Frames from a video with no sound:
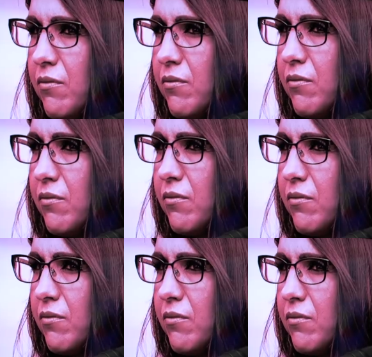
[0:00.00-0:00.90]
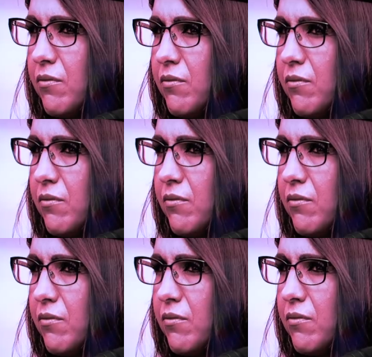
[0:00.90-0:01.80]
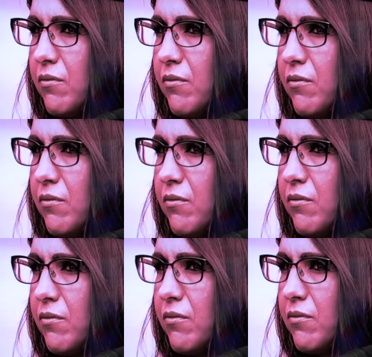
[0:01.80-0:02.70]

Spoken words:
This person isn't speaking.